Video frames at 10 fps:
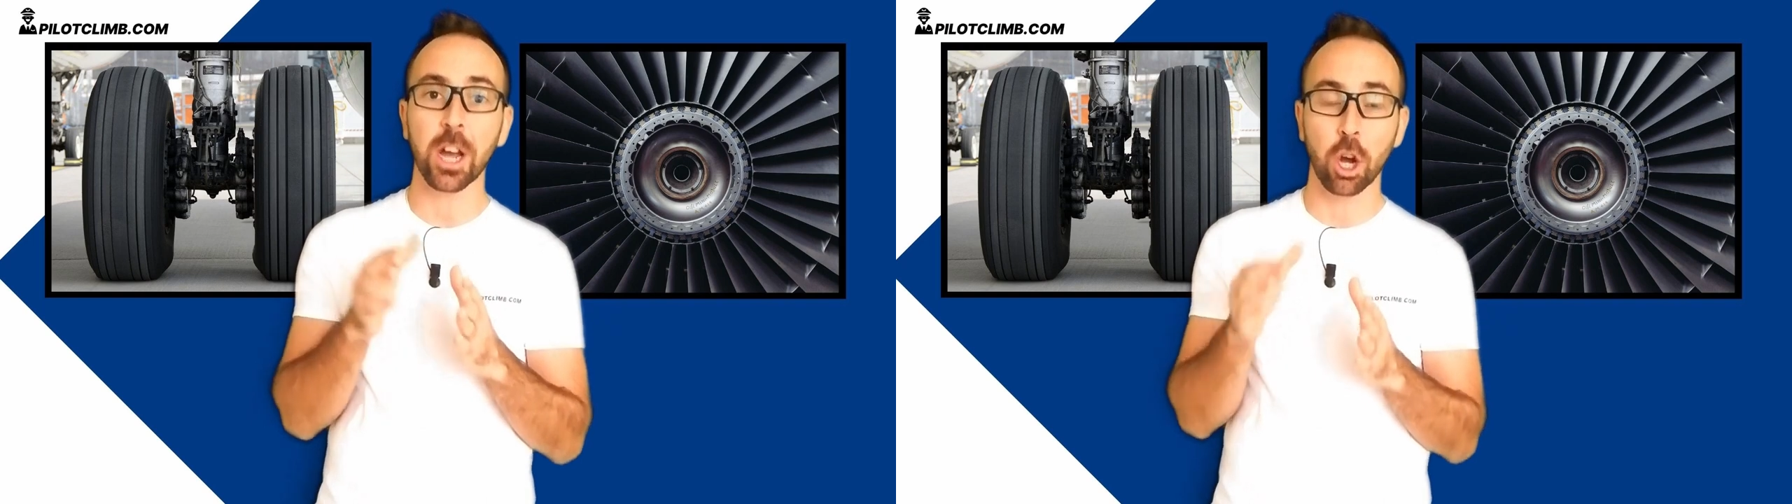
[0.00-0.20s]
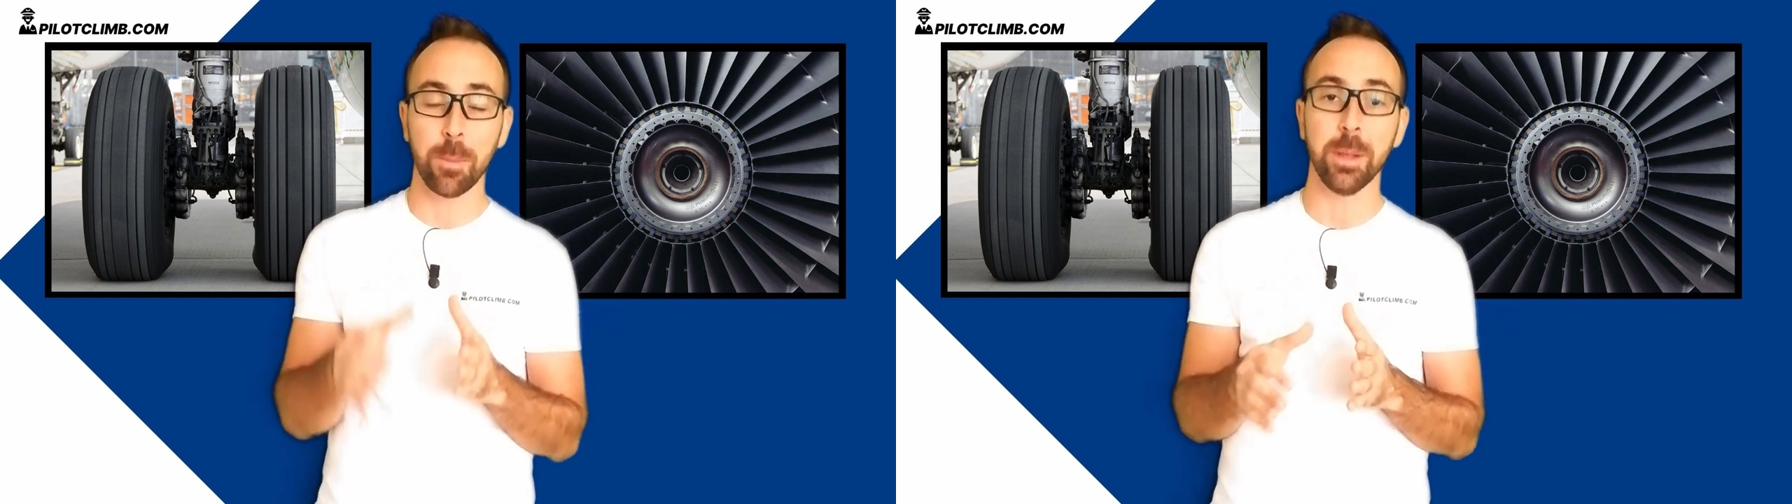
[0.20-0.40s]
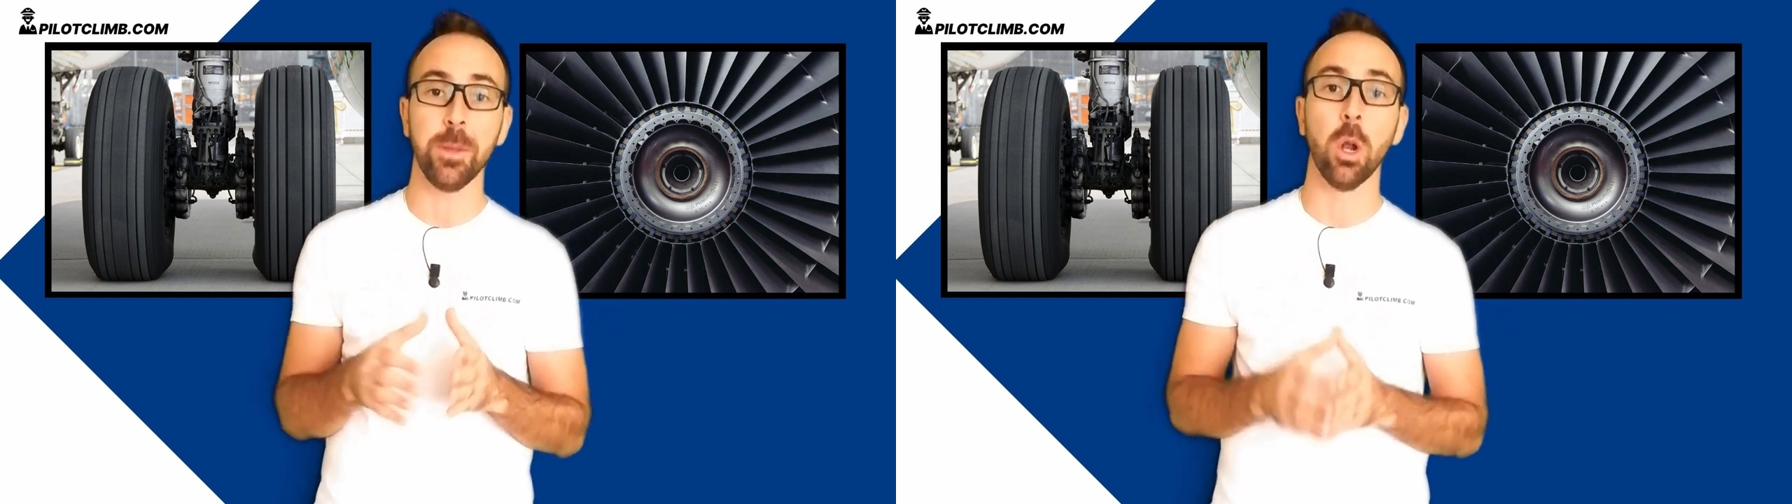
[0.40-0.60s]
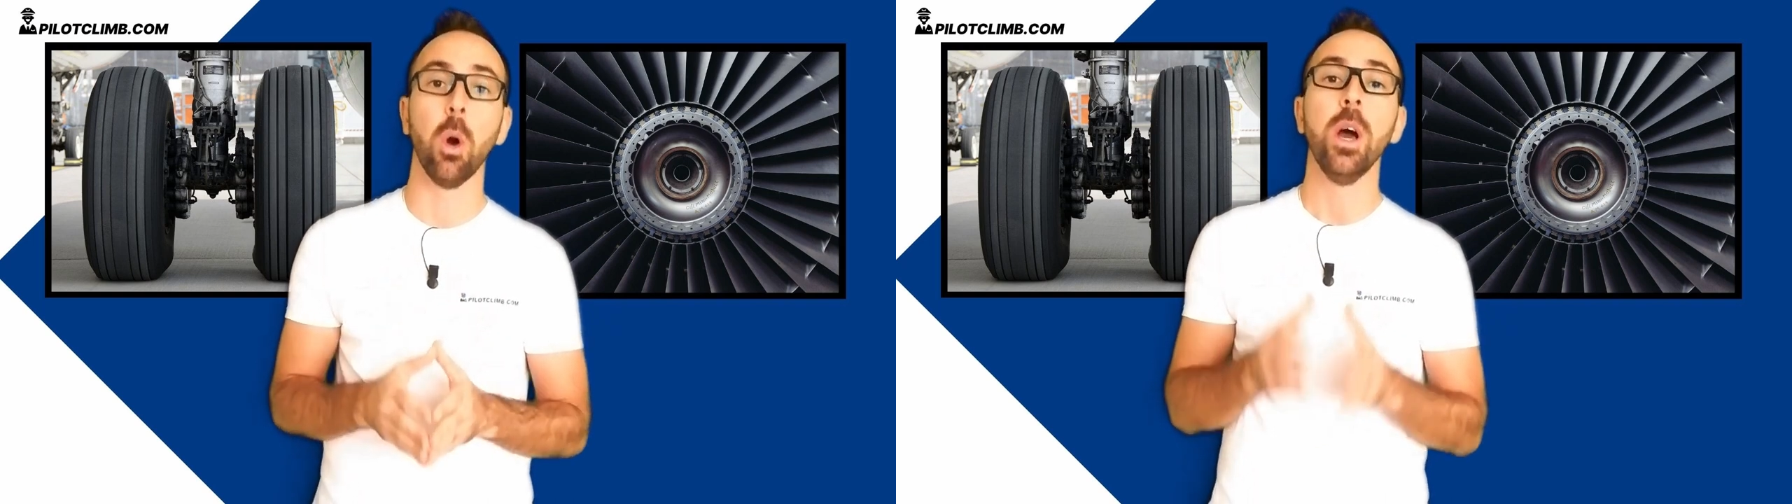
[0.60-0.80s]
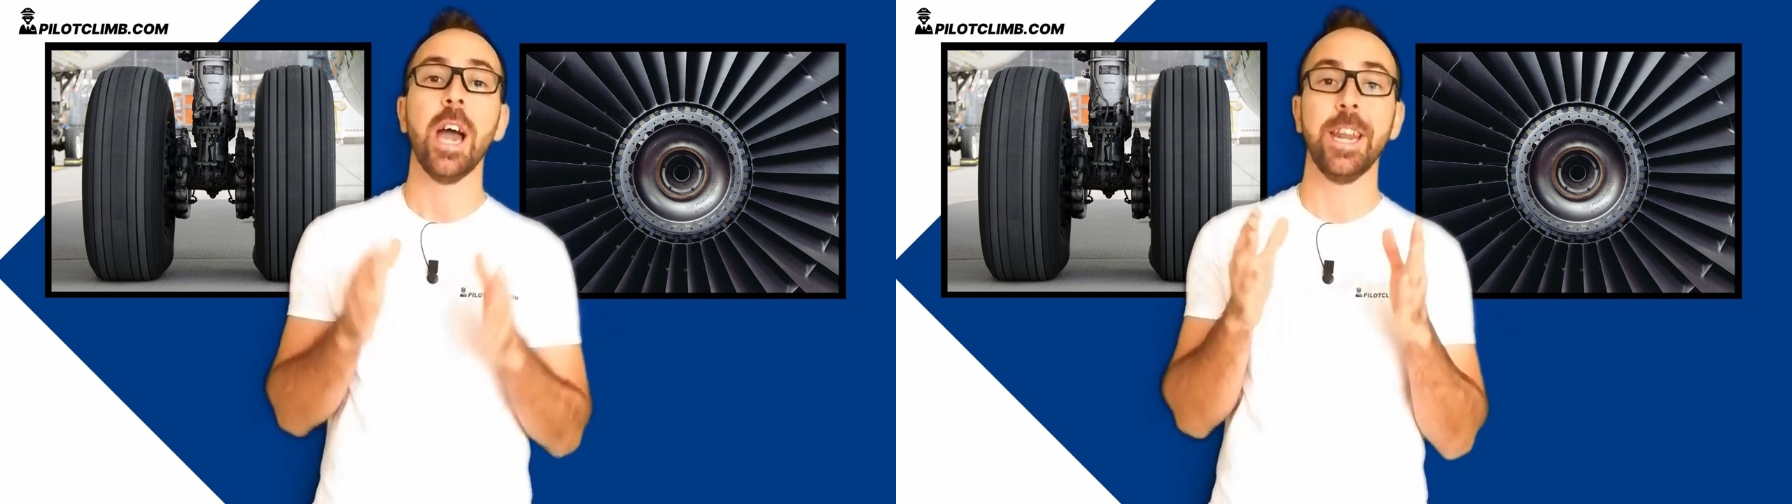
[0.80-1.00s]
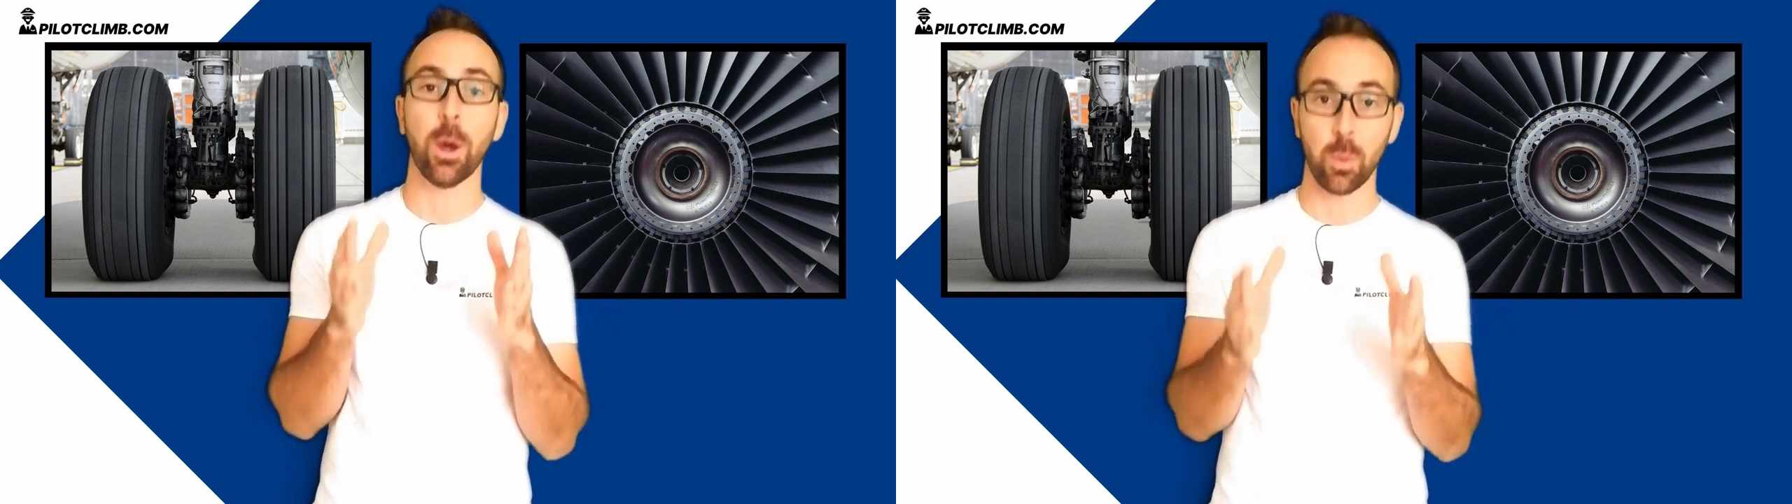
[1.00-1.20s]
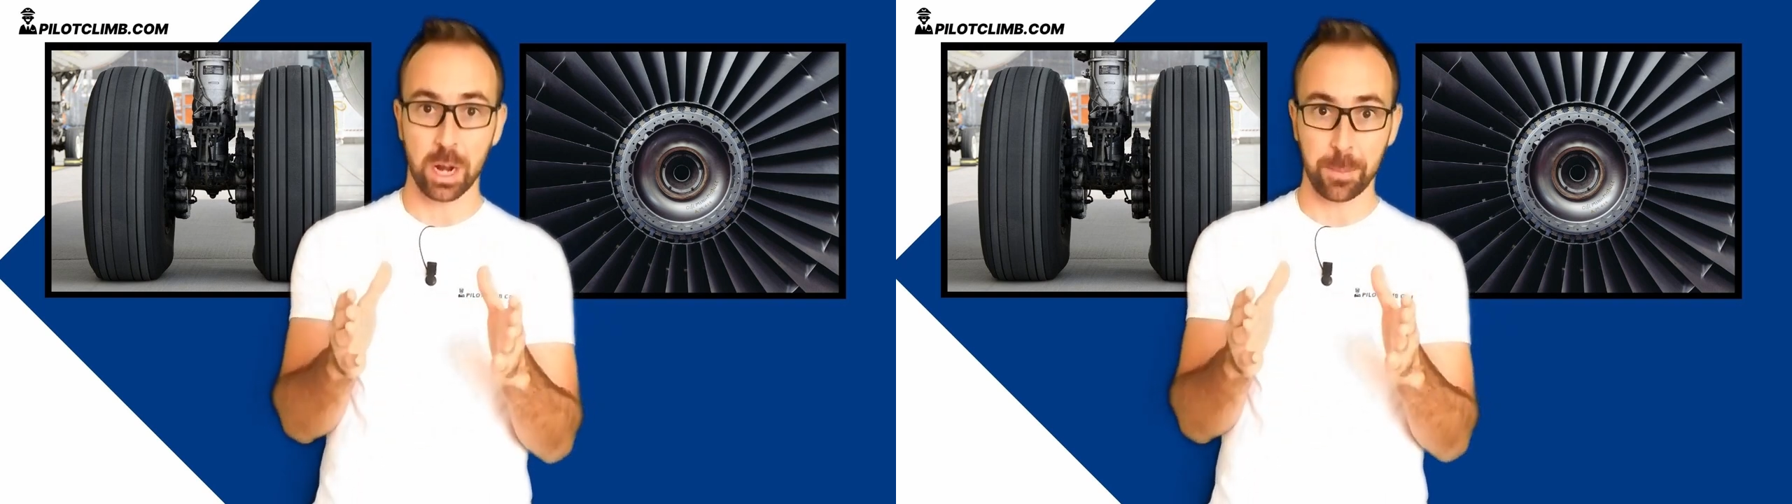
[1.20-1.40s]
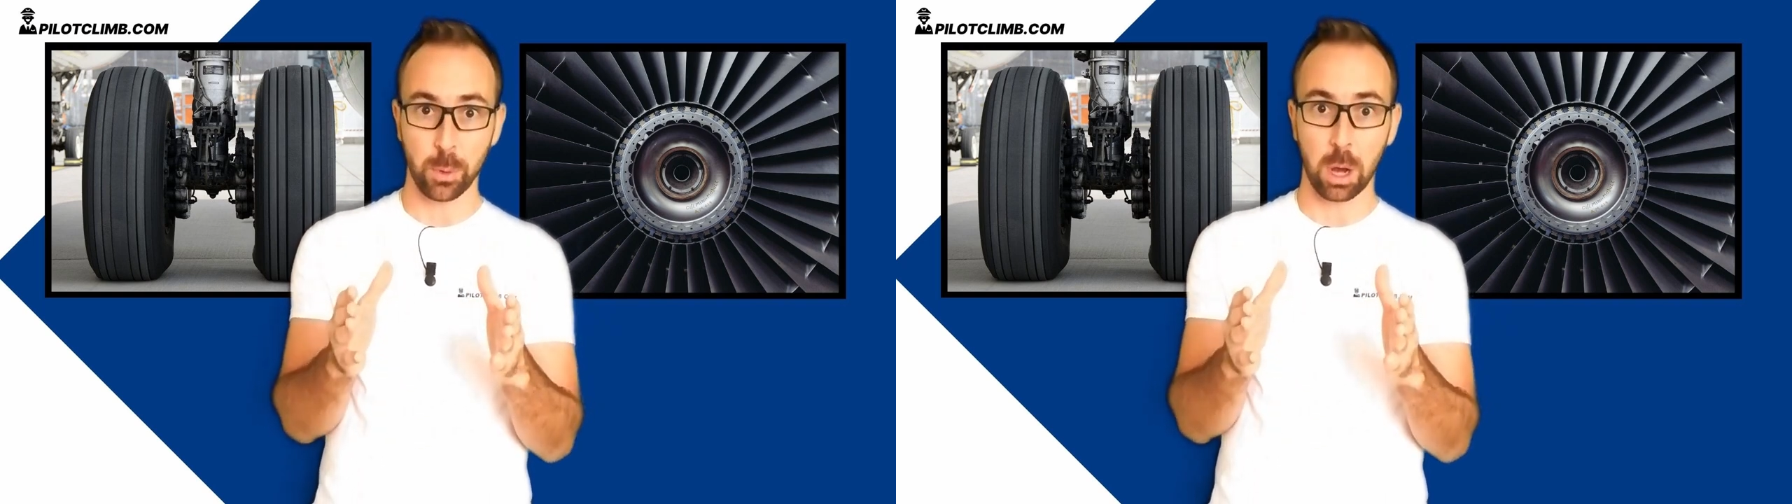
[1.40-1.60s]
comment below and i will
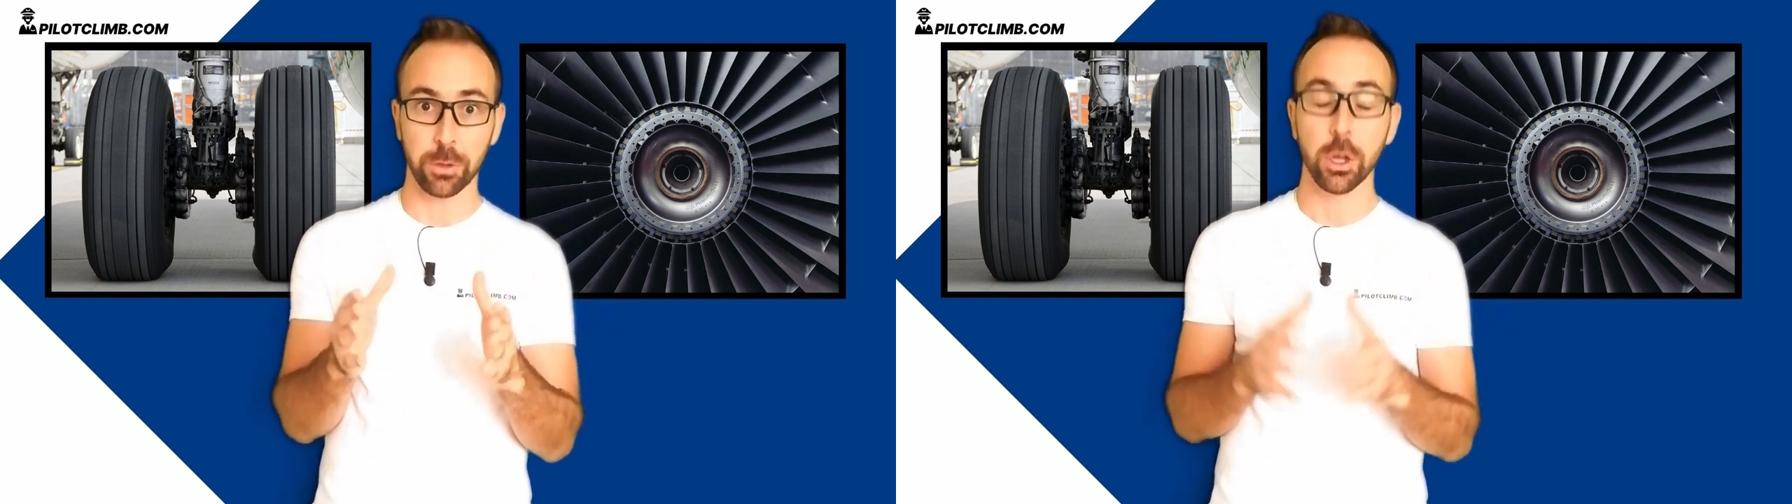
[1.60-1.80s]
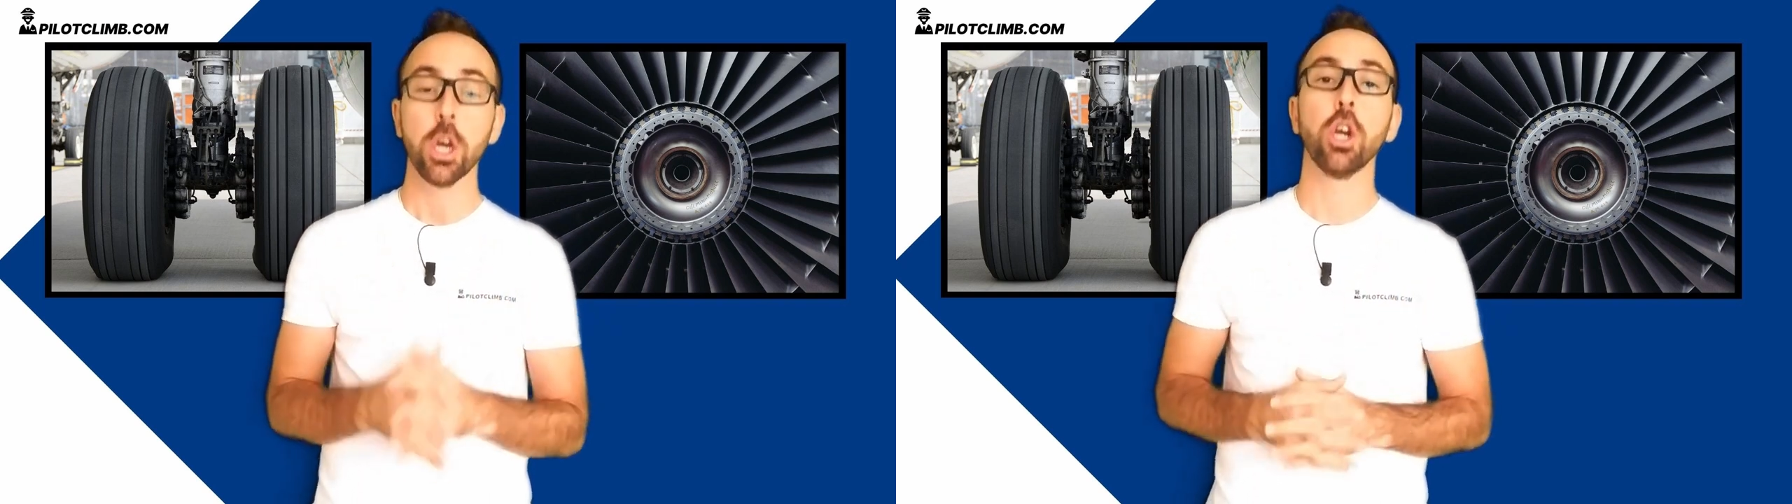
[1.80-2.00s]
help you out